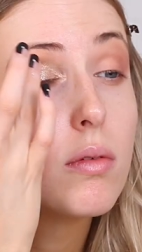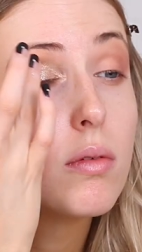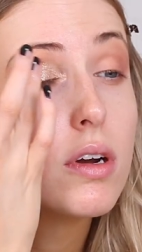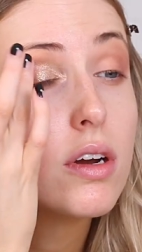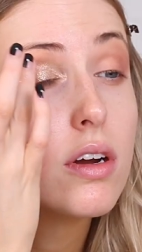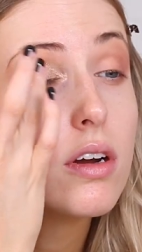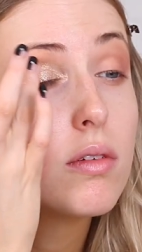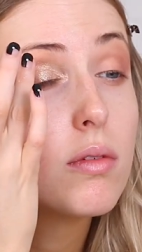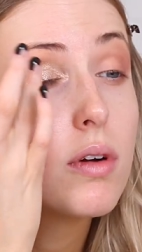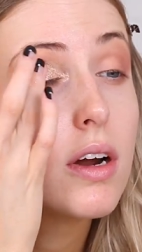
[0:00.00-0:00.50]
I
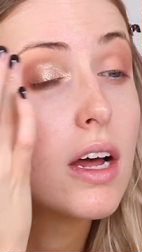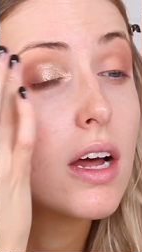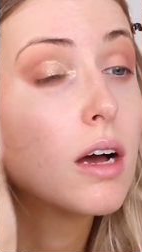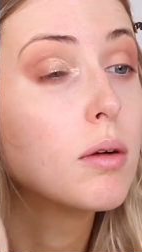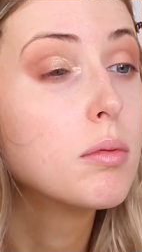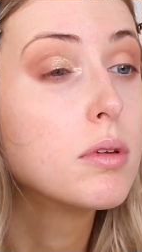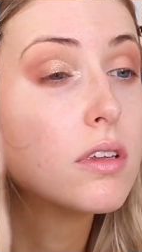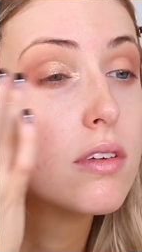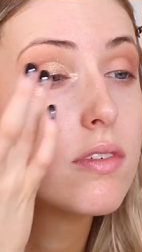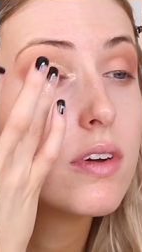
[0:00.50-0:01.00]
wonder what
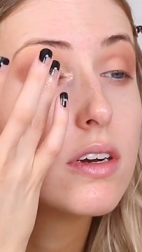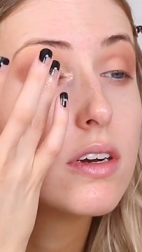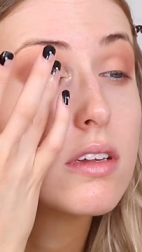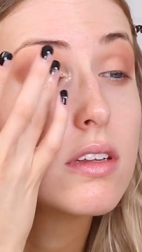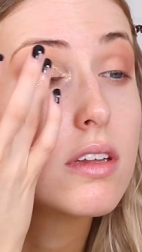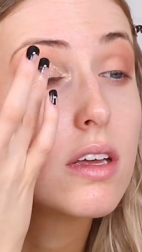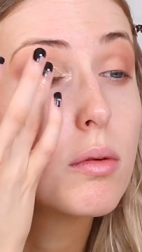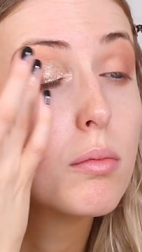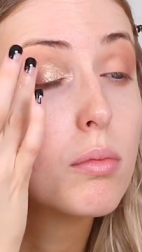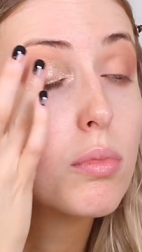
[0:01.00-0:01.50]
happens if I
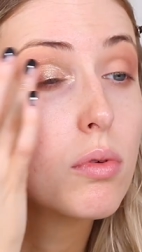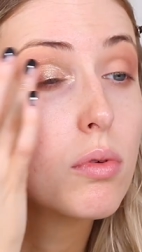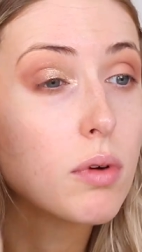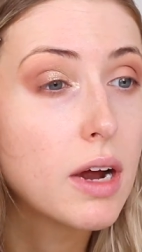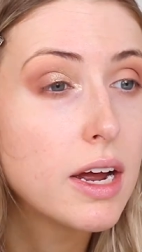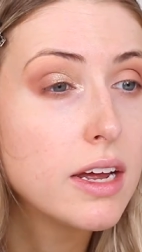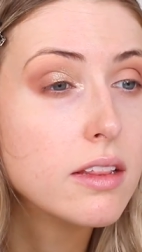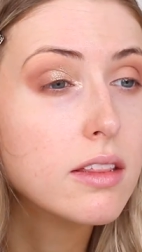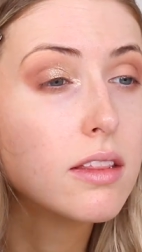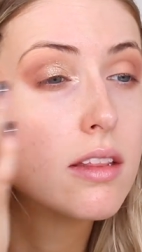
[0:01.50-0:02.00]
just like
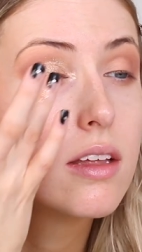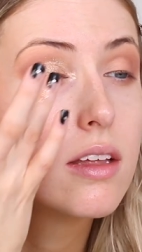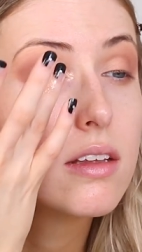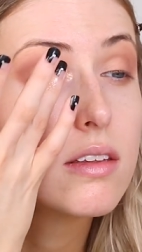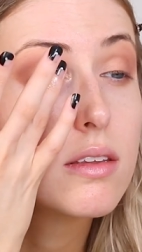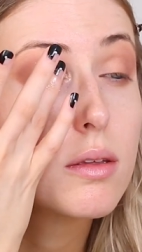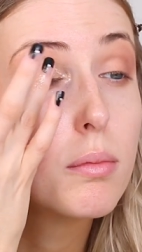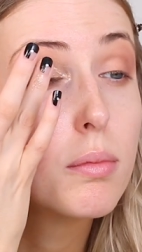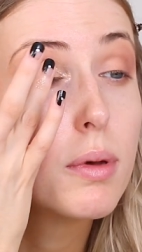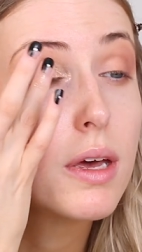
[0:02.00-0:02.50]
brighten
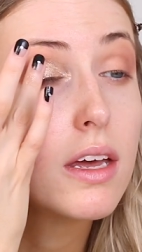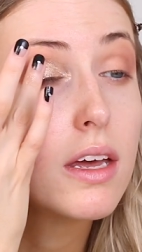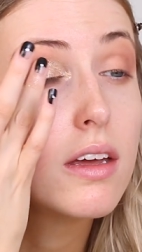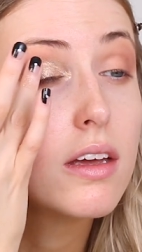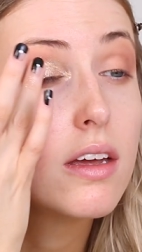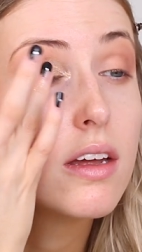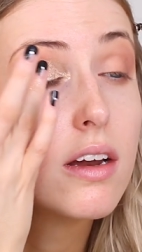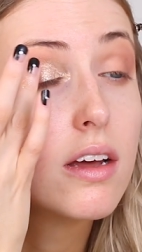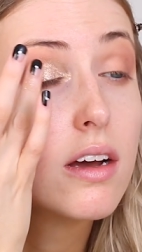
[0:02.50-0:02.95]
this a bit, you